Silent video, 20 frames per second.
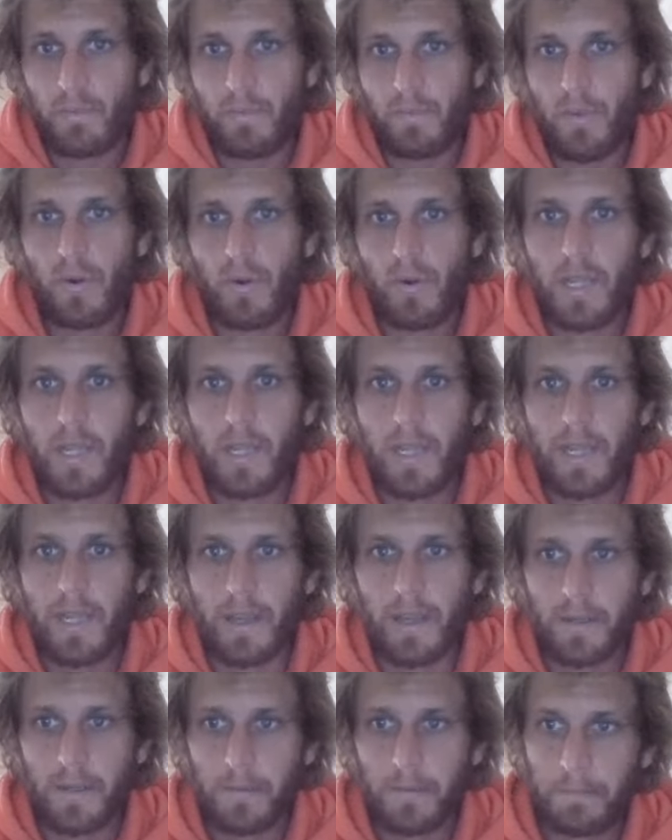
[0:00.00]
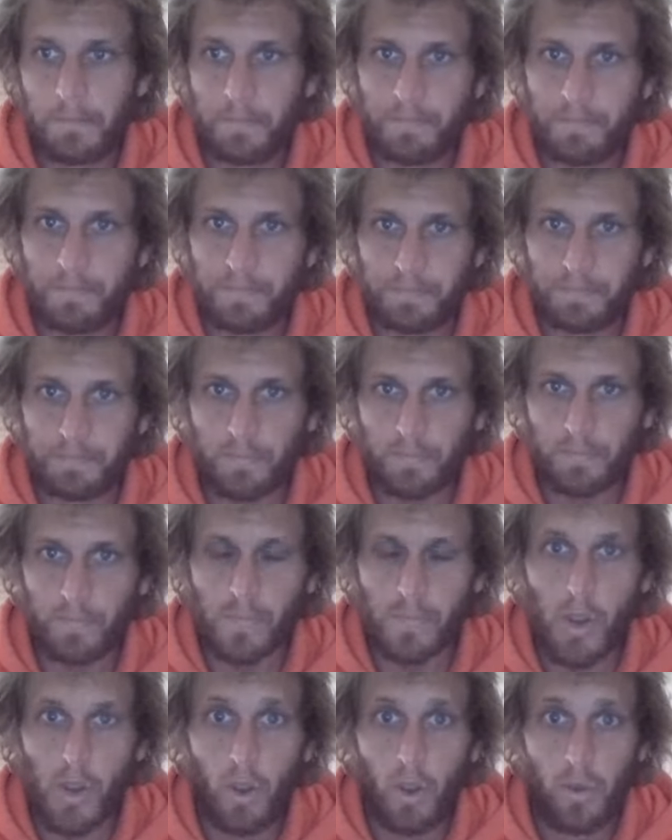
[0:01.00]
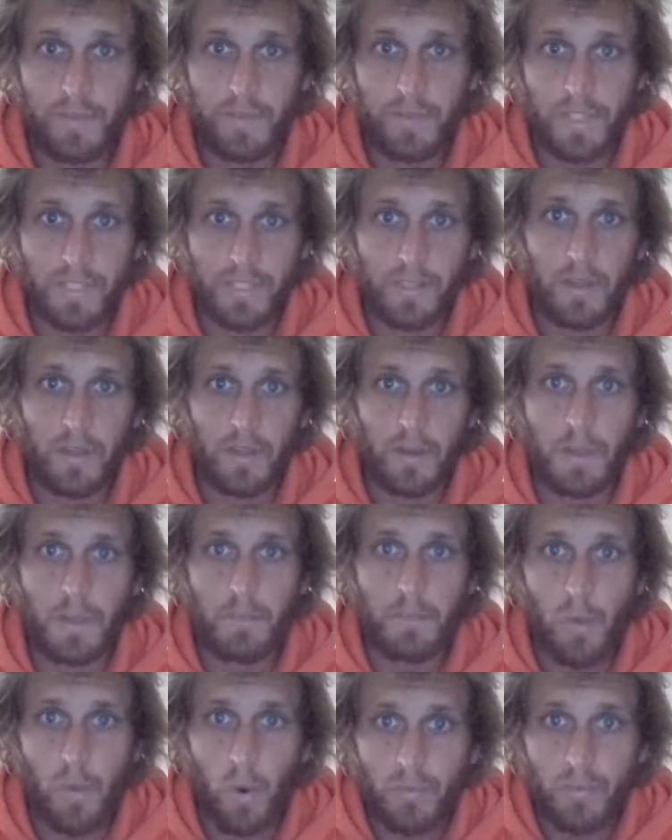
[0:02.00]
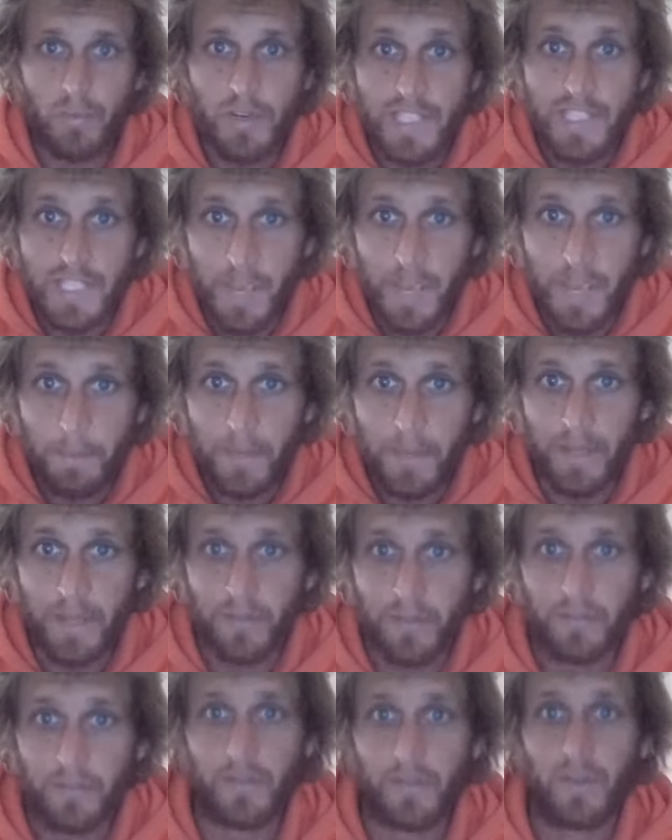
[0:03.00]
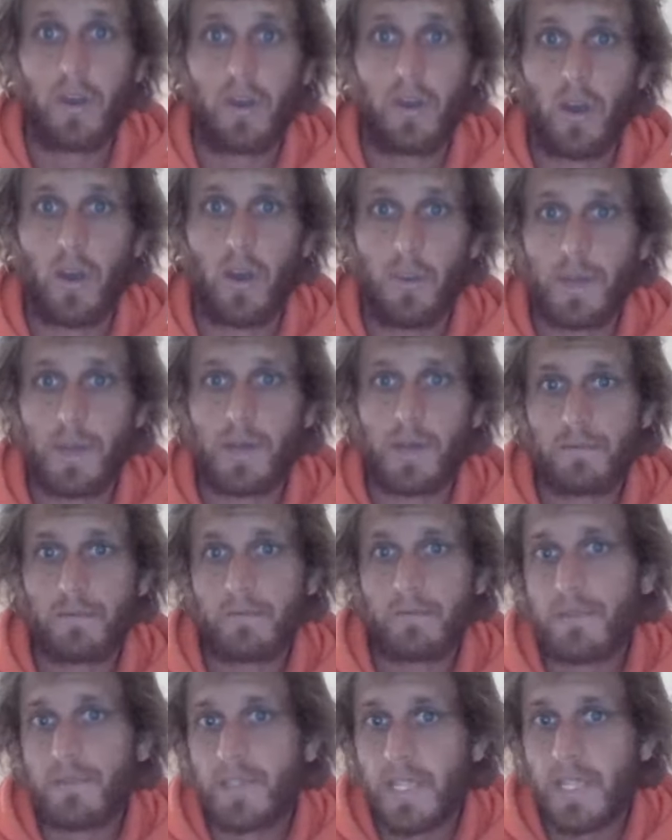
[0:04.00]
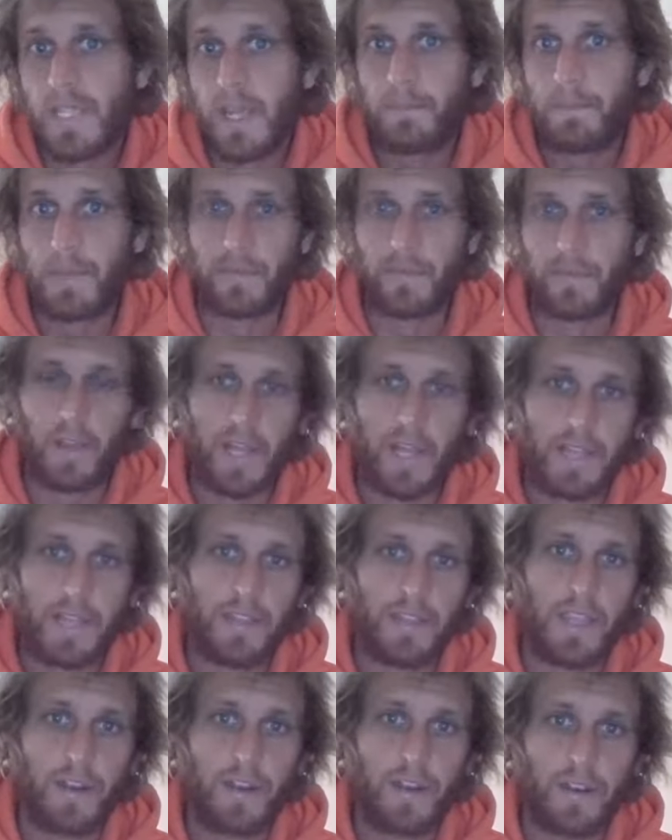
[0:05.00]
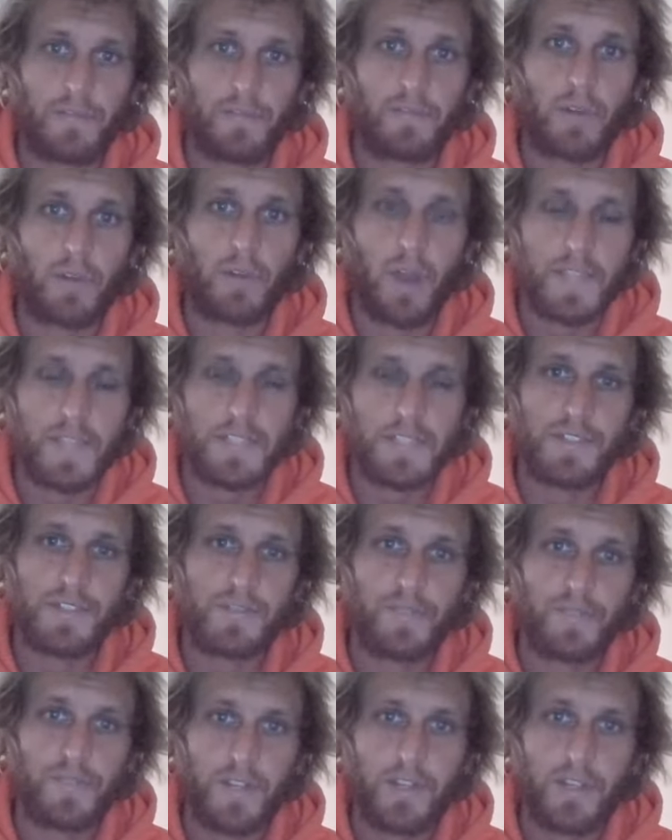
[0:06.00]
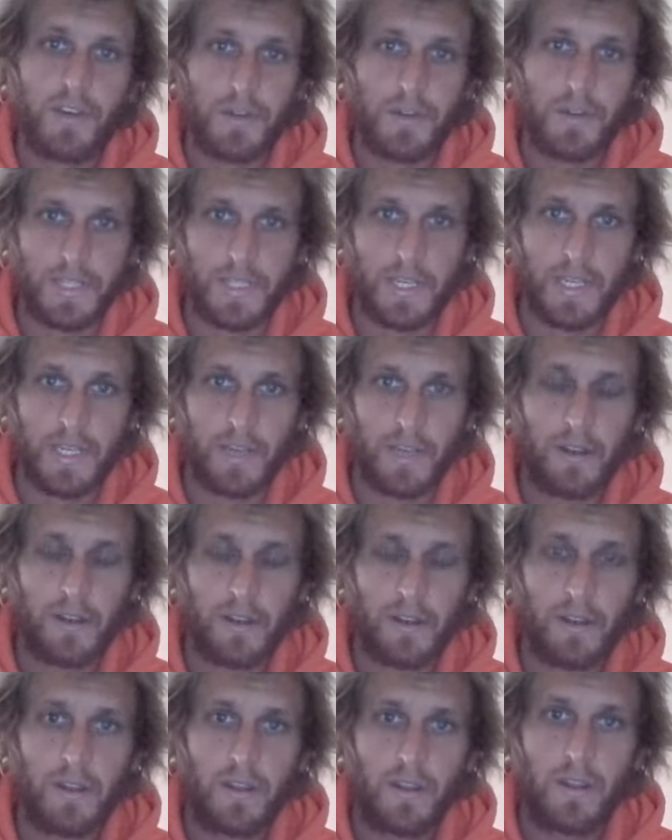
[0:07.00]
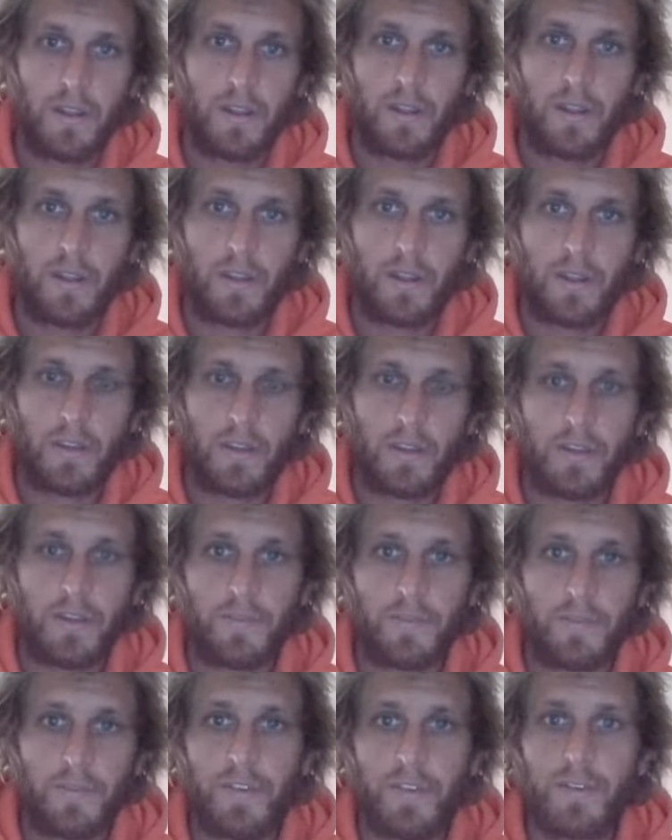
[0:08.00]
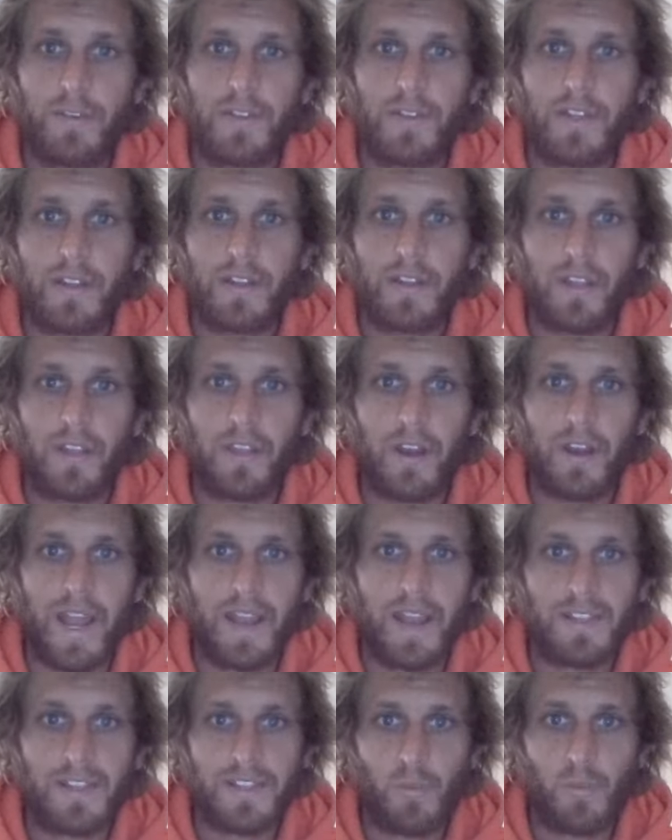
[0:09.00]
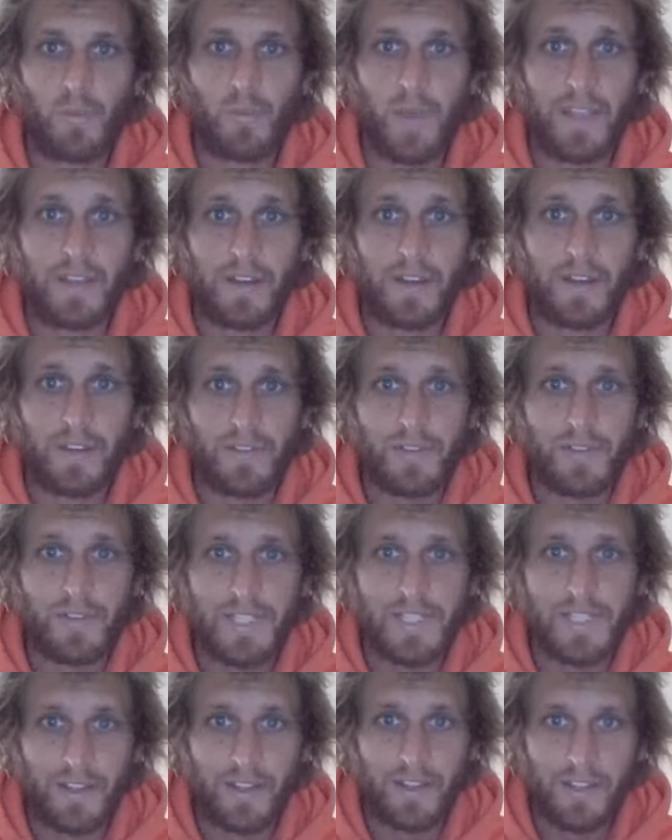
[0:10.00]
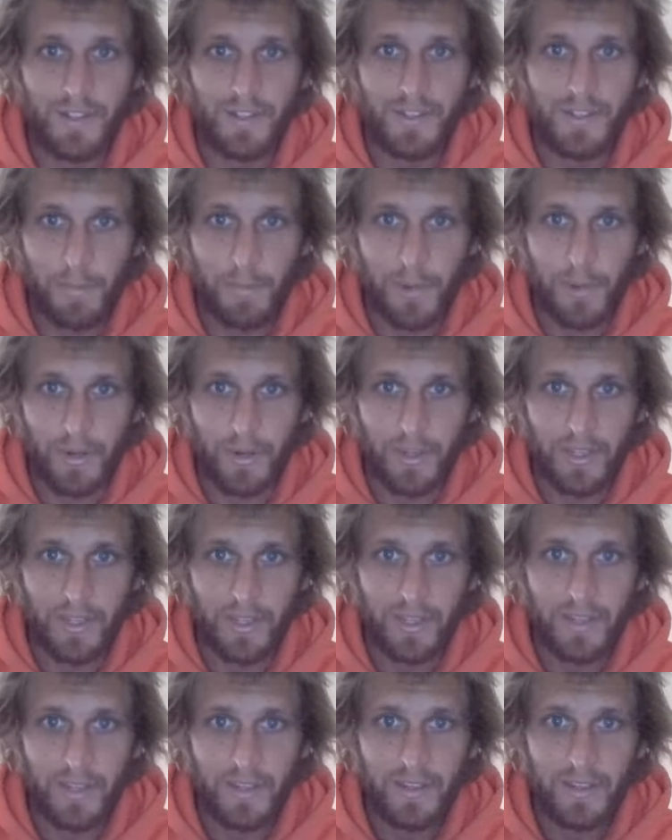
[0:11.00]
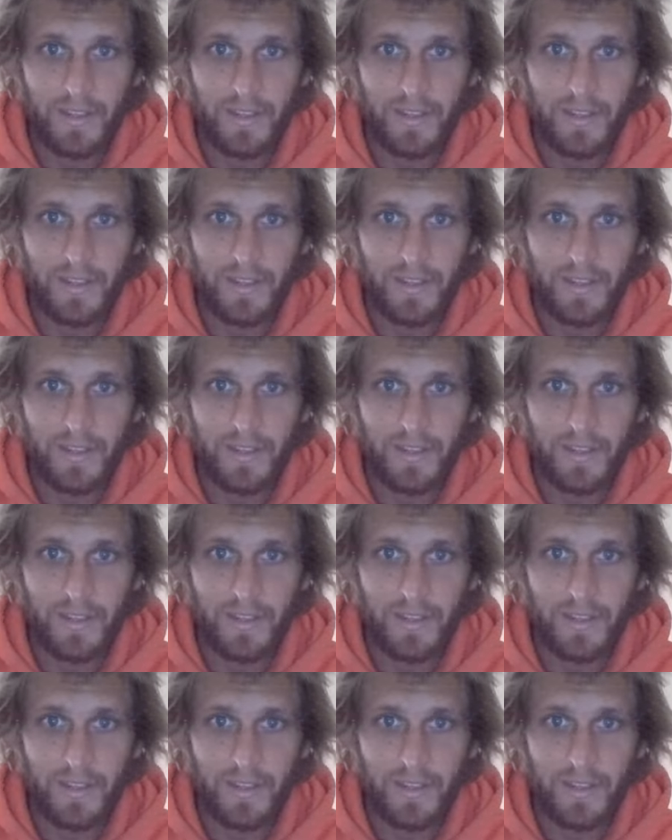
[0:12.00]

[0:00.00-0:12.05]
more clear, obviously you're going to be more receptive, open and receptive, like the end of Rise's video said. You can feel that the light has awakened every cell in your body